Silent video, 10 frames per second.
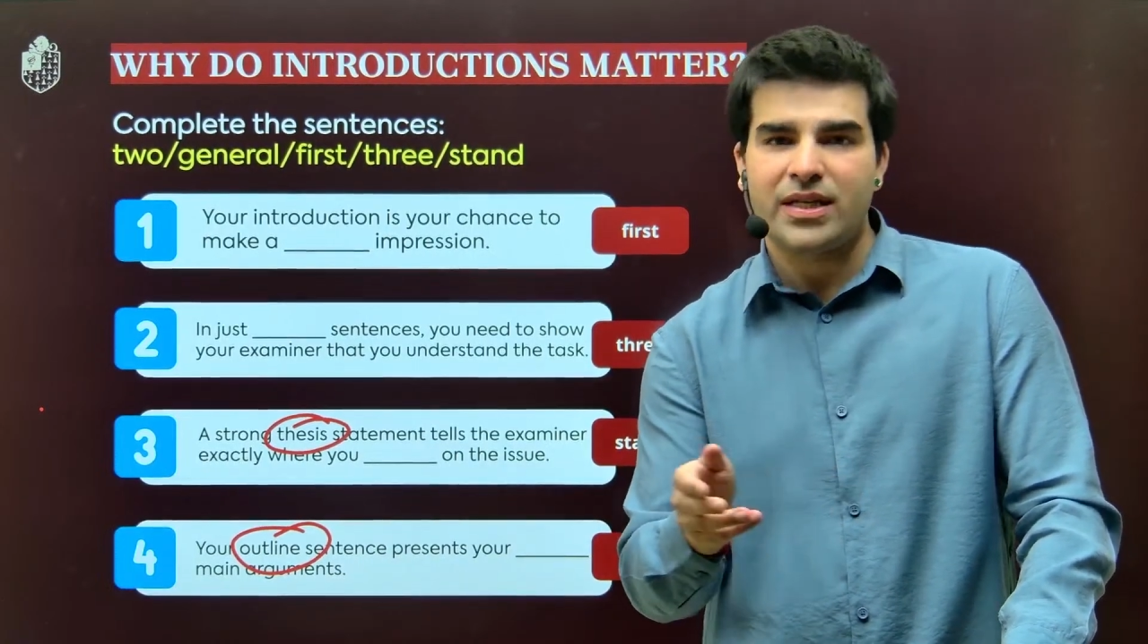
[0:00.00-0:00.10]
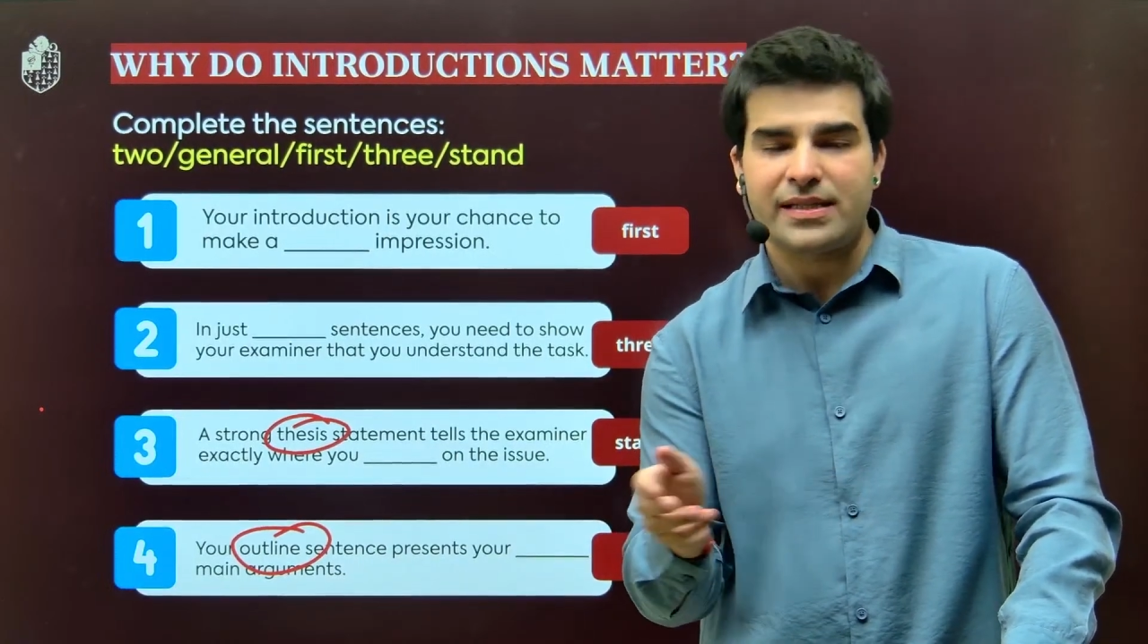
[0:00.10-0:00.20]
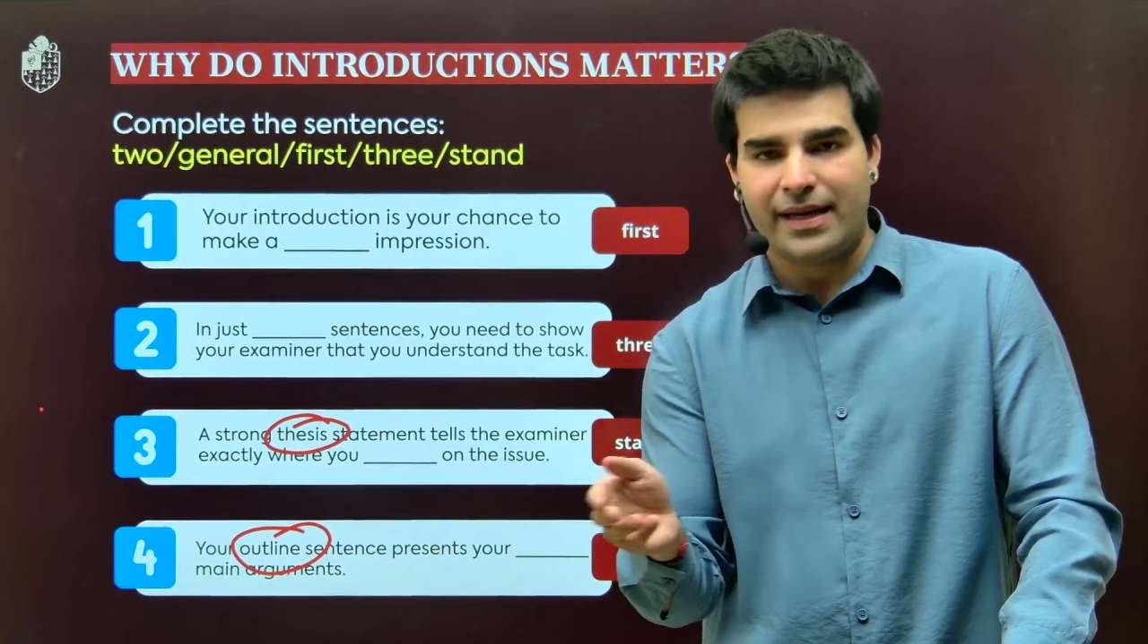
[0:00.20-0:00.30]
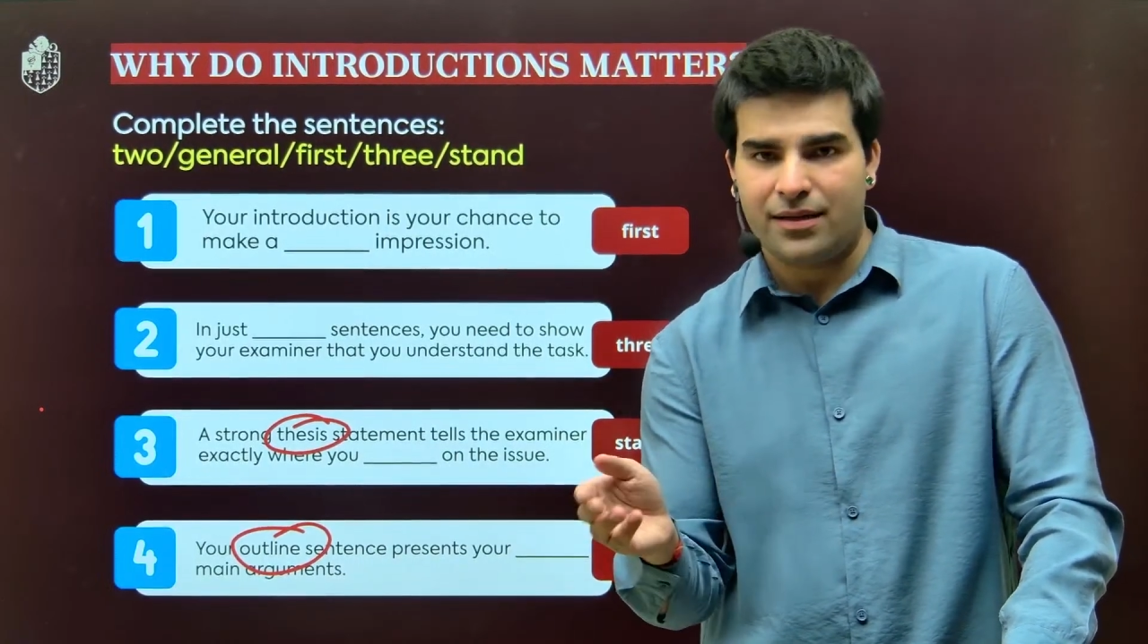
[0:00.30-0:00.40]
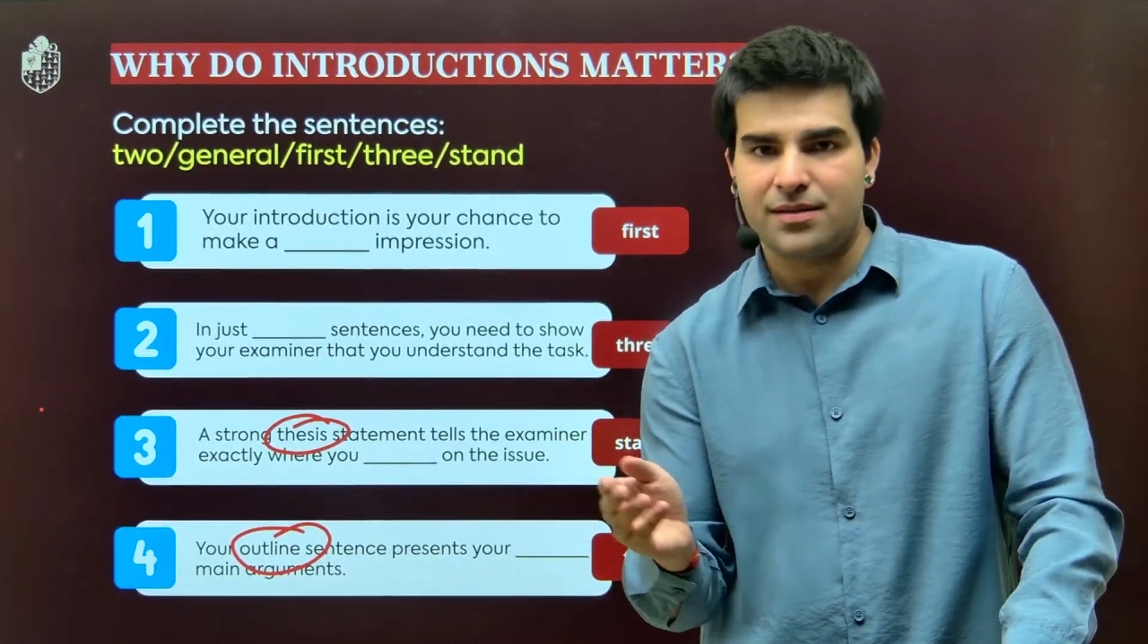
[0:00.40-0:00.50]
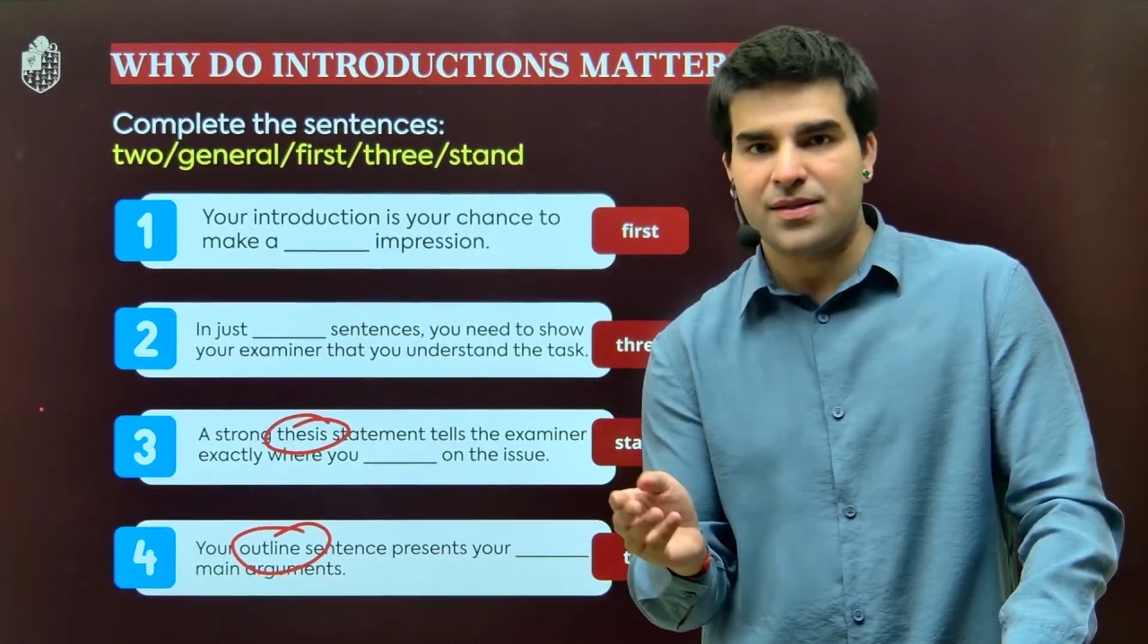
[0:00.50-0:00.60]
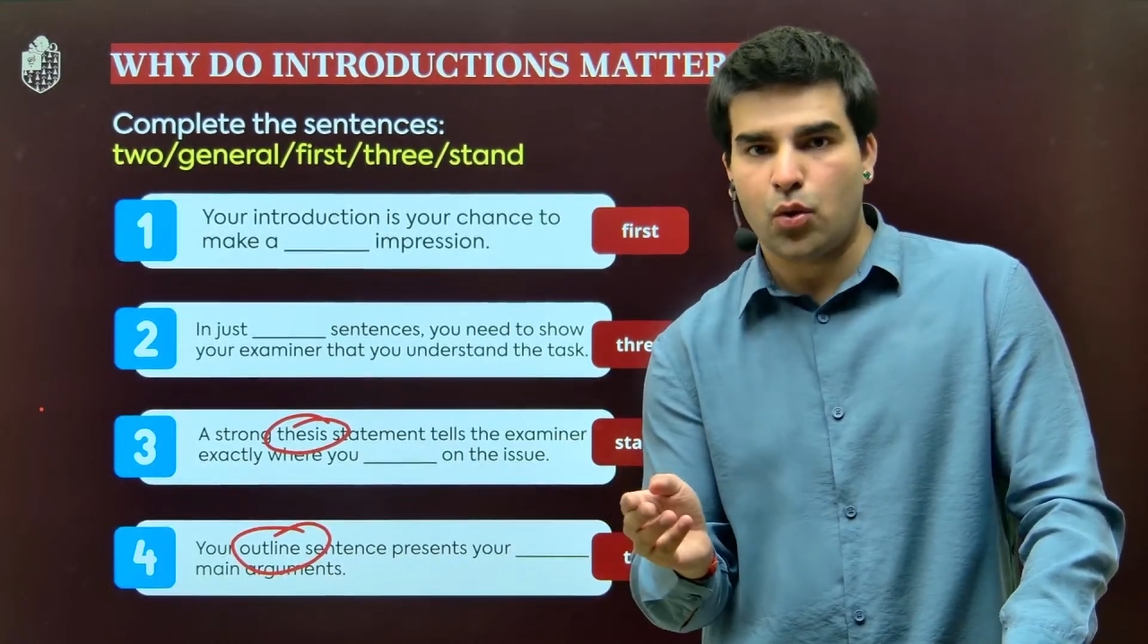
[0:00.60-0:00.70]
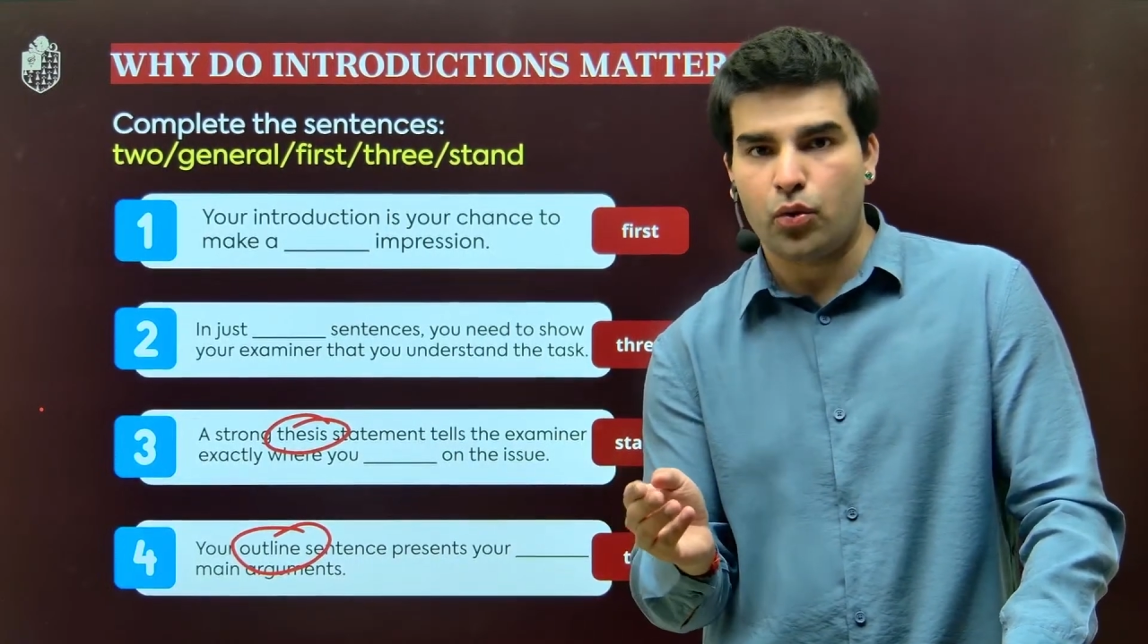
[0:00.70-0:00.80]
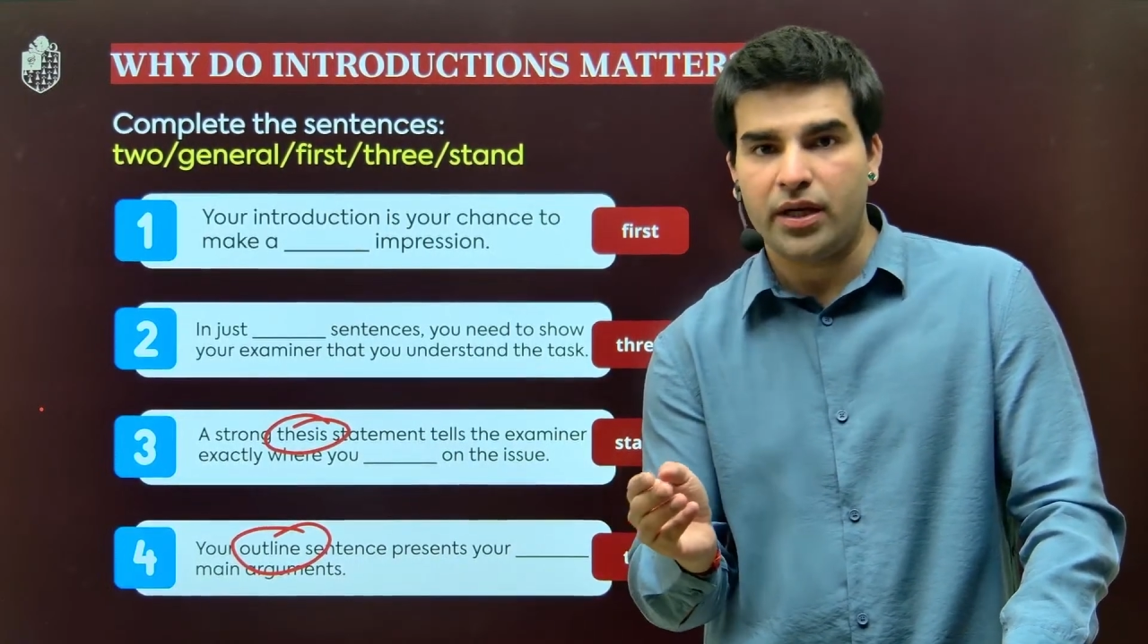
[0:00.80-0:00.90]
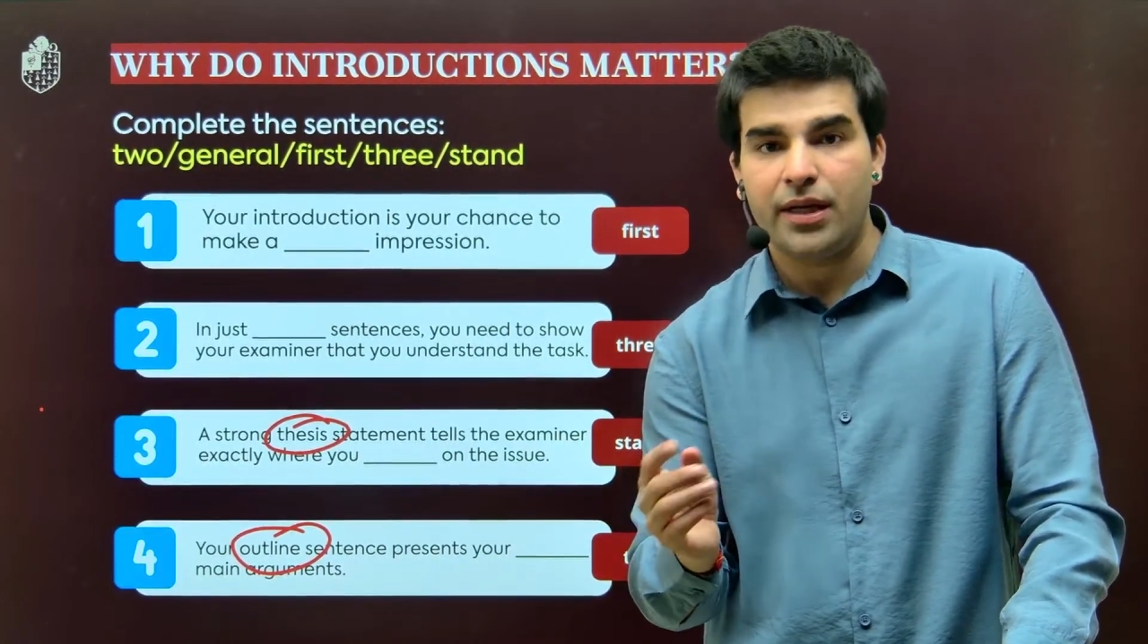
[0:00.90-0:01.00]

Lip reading: sentence only,